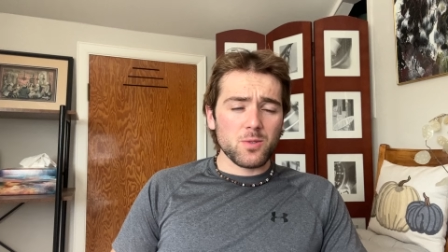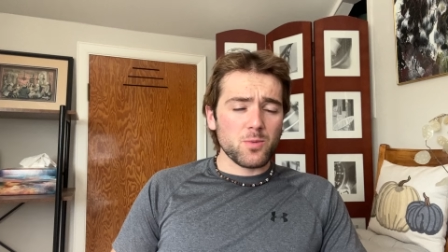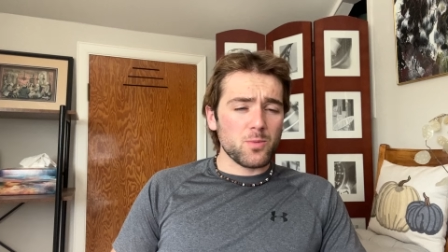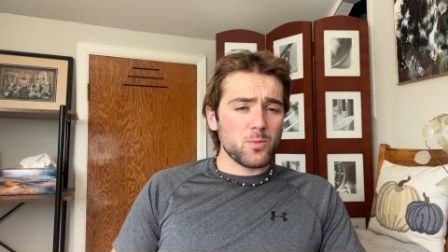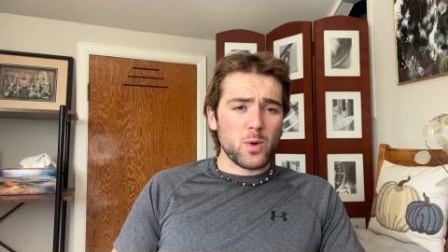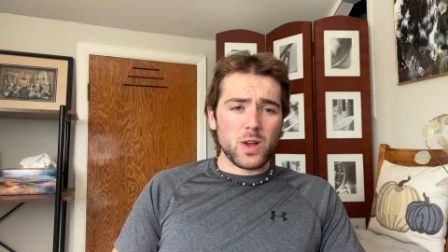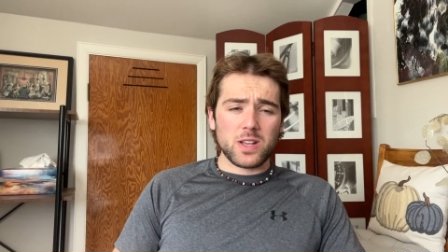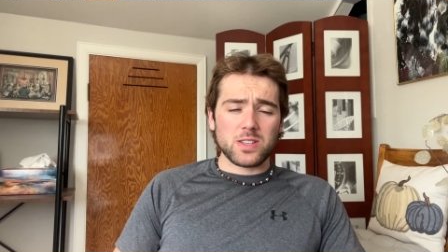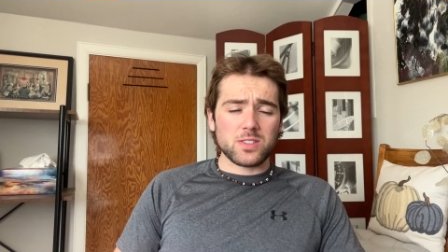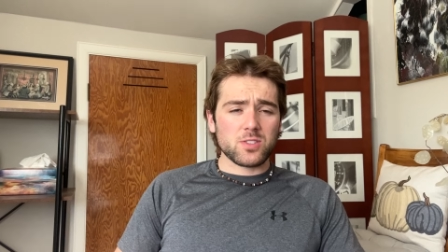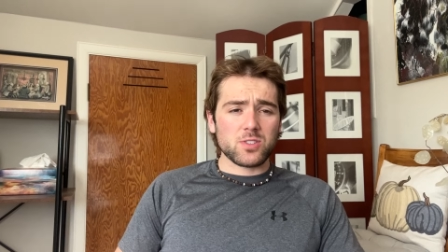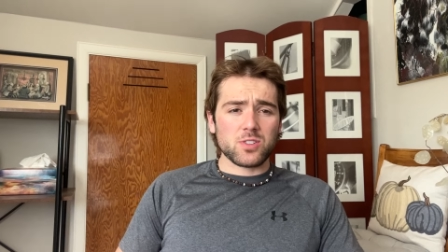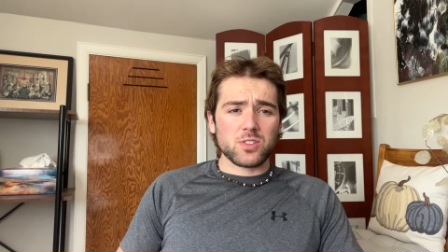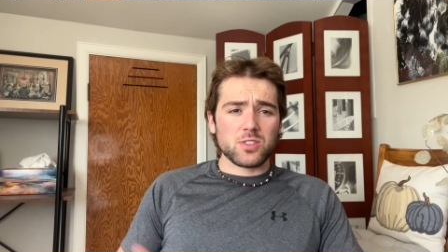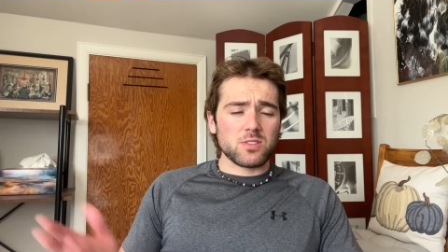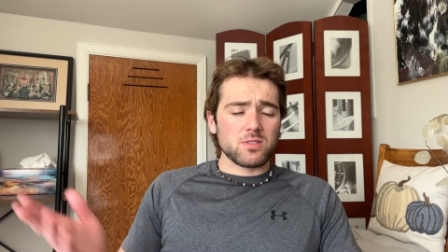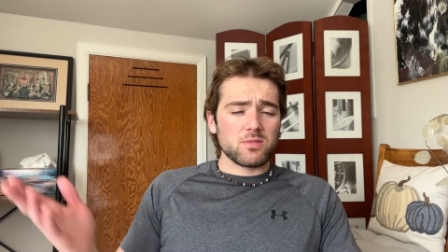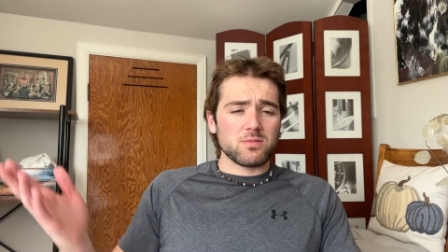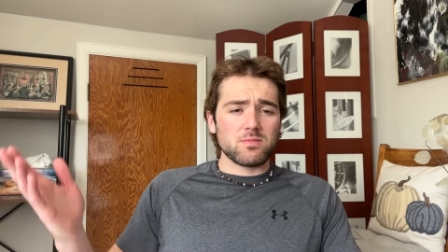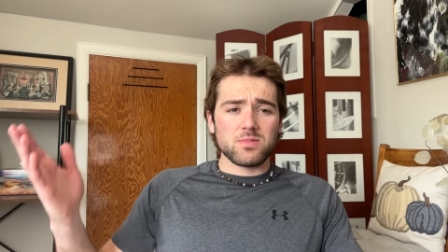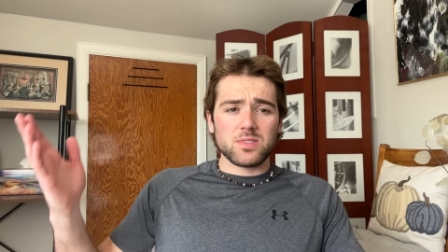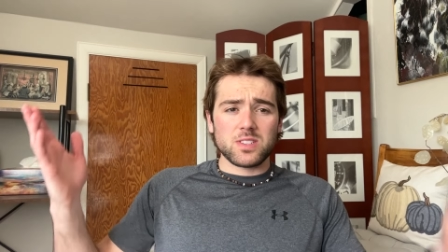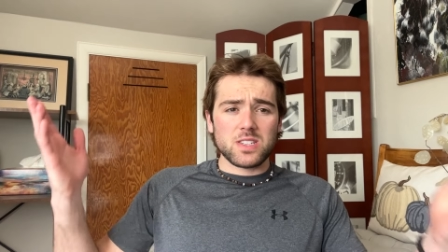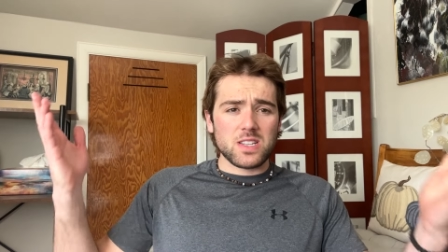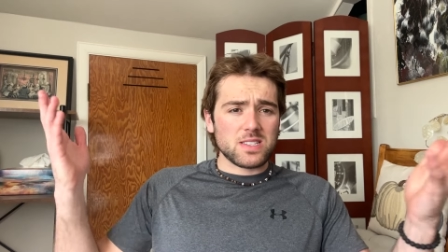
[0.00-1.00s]

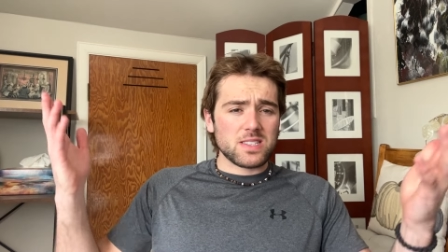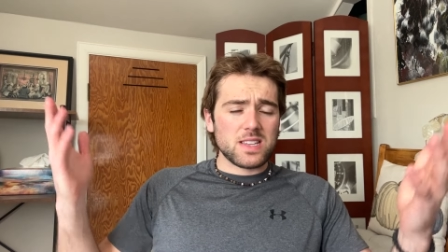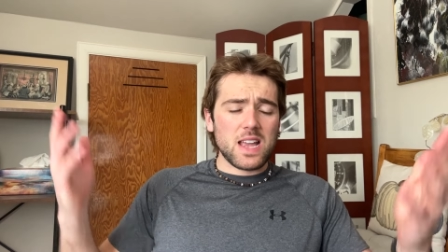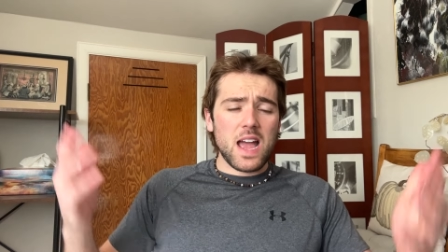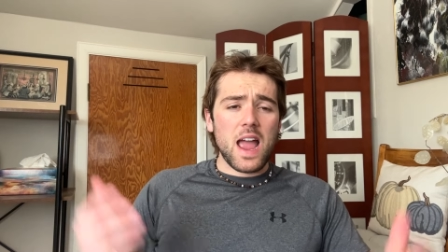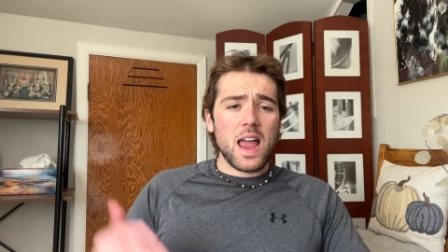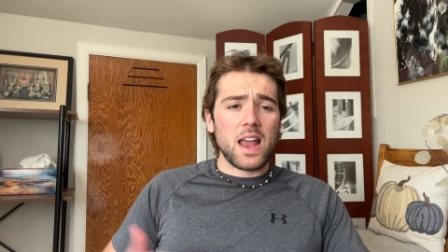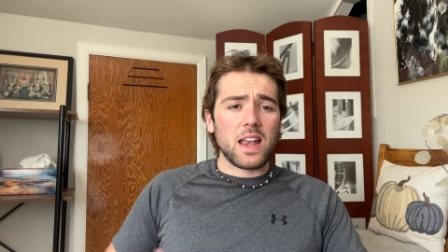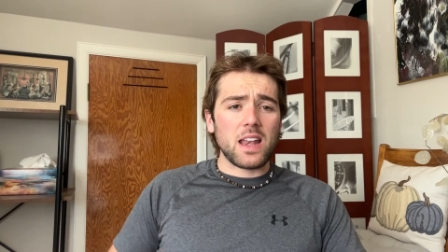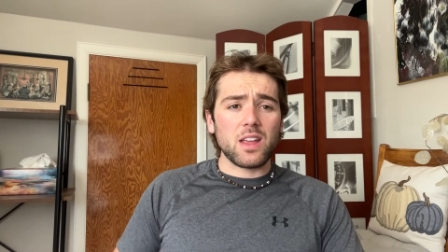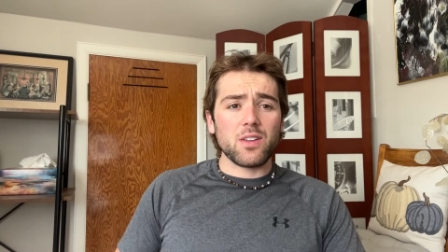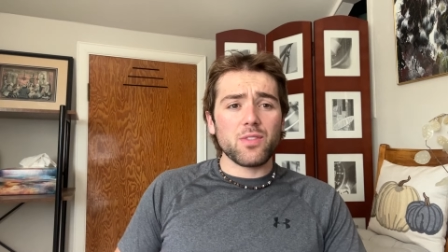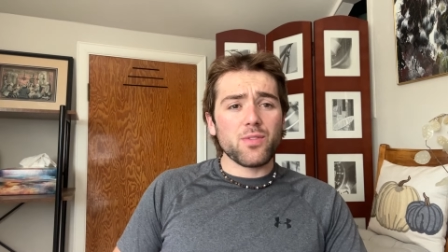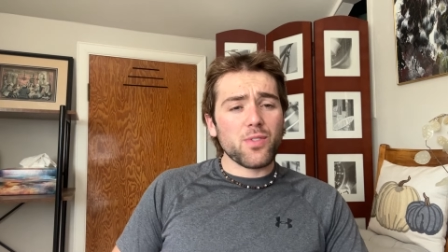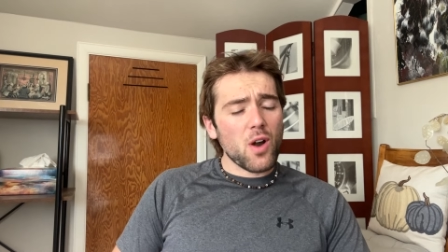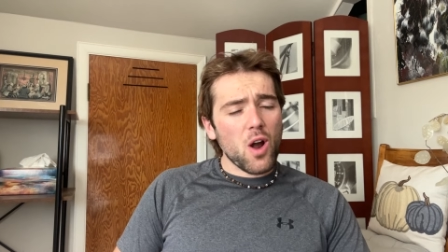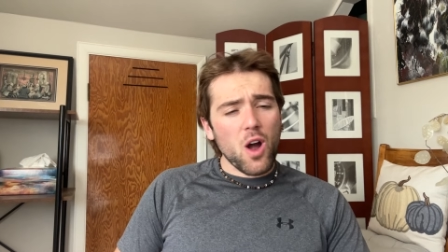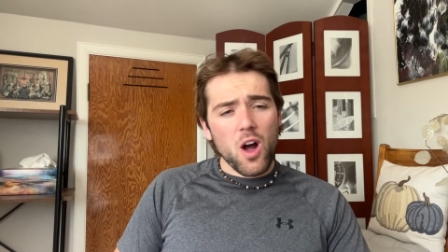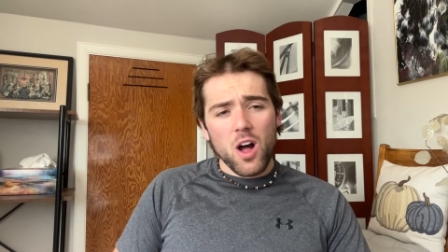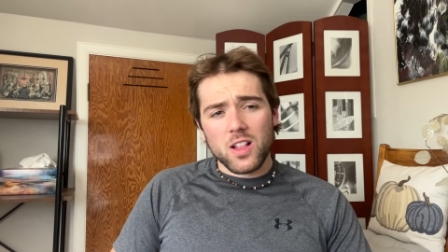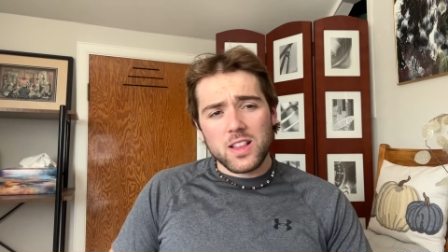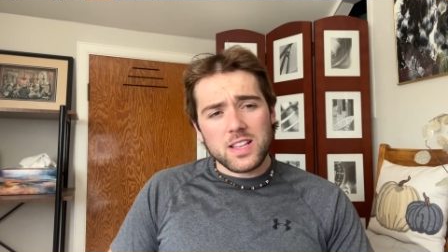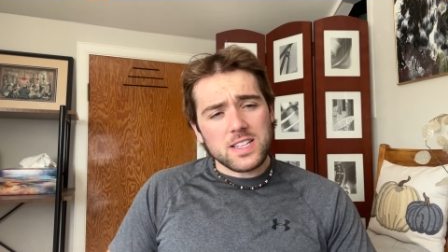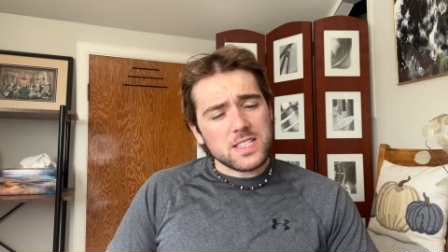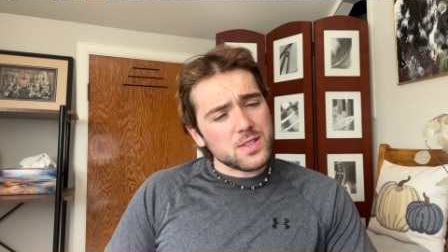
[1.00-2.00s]
Western society, for
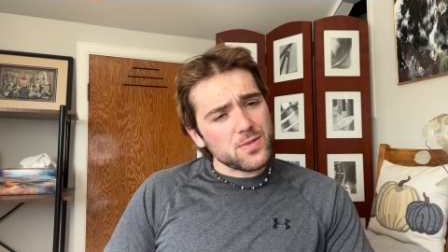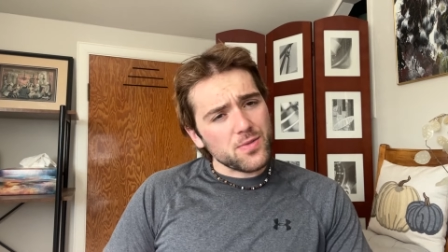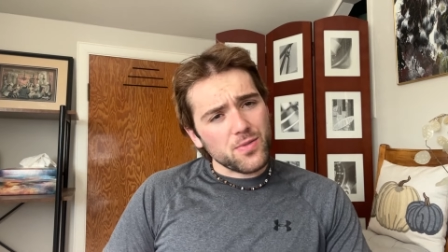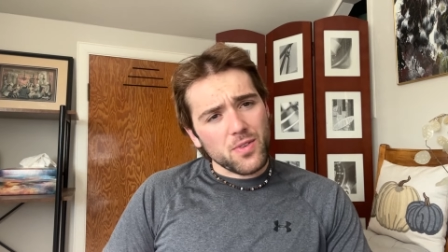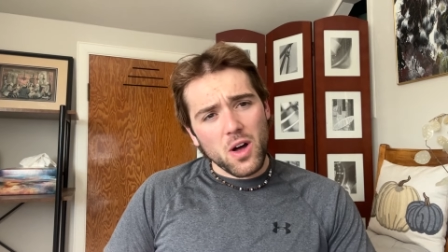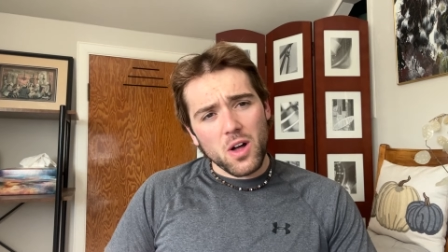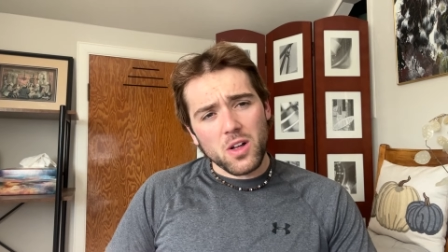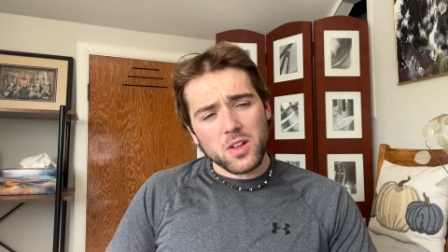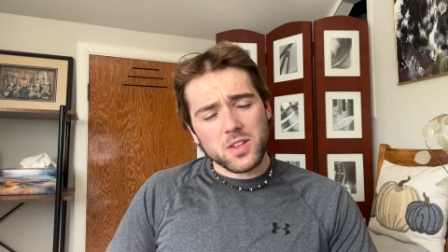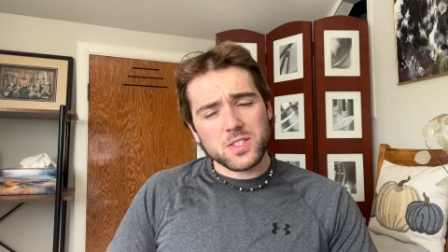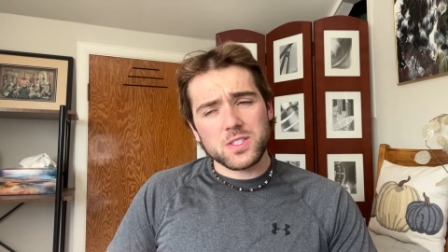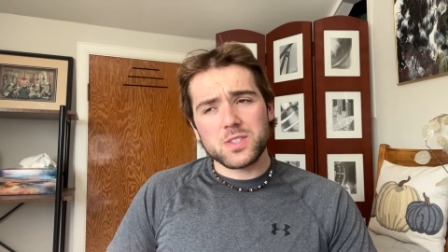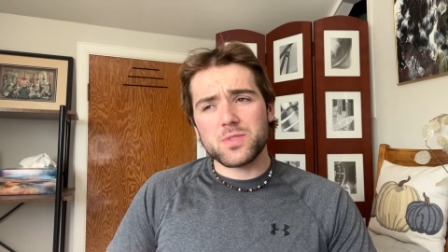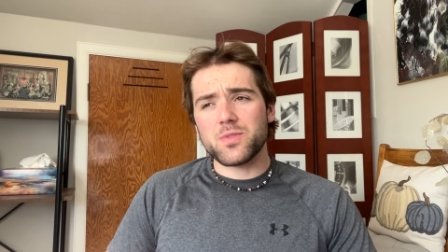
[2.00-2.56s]
all its faults,